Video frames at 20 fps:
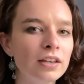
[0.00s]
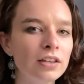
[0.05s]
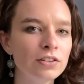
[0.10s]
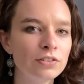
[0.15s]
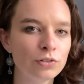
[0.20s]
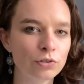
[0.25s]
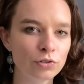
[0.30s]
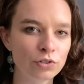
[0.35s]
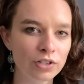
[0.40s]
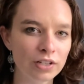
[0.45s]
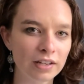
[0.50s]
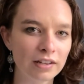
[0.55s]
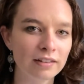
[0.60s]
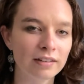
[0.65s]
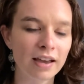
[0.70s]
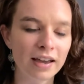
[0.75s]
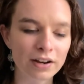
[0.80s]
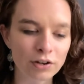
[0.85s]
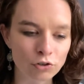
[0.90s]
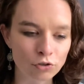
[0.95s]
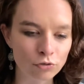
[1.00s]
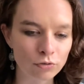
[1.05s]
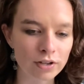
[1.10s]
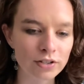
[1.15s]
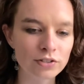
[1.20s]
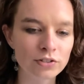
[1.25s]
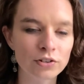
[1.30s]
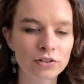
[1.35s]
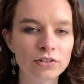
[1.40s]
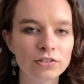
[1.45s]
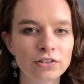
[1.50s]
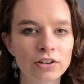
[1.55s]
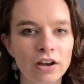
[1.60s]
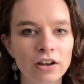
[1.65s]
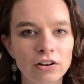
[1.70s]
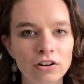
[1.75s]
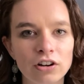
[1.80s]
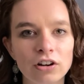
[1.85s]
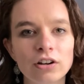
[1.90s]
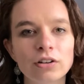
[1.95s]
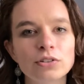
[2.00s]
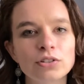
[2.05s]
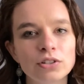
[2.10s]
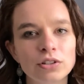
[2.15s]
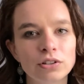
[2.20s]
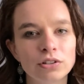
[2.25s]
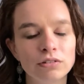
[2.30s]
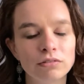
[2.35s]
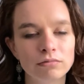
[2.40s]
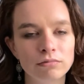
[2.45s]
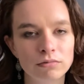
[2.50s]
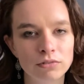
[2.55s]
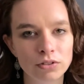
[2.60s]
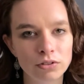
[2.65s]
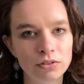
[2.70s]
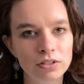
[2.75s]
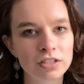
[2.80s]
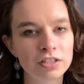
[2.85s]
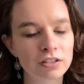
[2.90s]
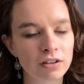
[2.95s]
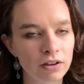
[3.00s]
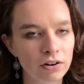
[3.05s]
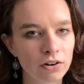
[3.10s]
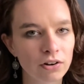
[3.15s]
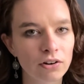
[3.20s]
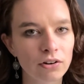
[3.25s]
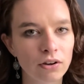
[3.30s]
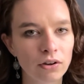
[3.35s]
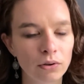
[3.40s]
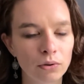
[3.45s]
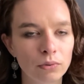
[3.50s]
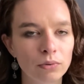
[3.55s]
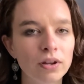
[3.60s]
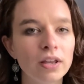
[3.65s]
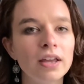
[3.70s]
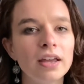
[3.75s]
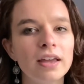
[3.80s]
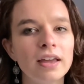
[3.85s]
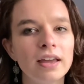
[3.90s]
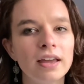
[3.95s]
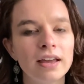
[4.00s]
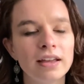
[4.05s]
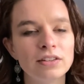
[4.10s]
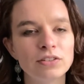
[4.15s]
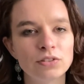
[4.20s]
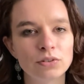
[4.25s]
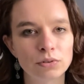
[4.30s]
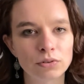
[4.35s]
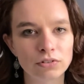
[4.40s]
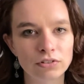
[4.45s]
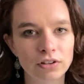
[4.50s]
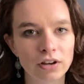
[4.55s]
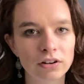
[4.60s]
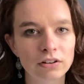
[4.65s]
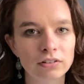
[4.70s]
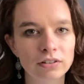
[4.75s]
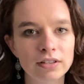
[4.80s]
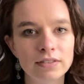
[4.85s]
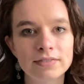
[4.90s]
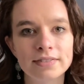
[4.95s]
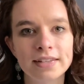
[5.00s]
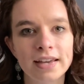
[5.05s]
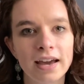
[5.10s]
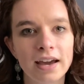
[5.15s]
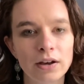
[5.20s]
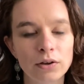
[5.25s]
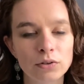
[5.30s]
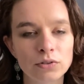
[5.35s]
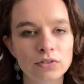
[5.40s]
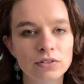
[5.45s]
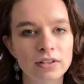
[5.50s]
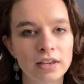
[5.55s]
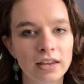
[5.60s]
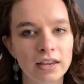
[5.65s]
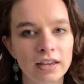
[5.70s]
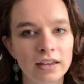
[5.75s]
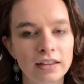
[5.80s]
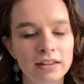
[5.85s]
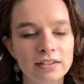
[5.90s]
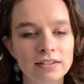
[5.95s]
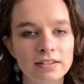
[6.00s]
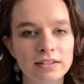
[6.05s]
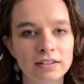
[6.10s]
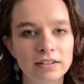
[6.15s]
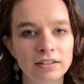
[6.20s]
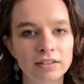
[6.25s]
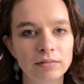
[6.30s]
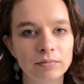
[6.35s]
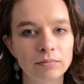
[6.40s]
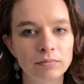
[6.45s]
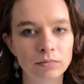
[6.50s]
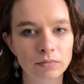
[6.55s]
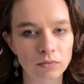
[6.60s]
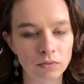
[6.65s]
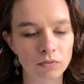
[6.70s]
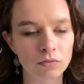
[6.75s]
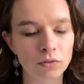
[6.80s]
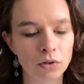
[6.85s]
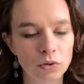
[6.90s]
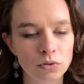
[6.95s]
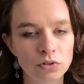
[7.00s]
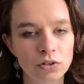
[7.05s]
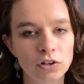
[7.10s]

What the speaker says: So she kind of trusts her daughter to do this on her own, and so her daughter leaves the house and goes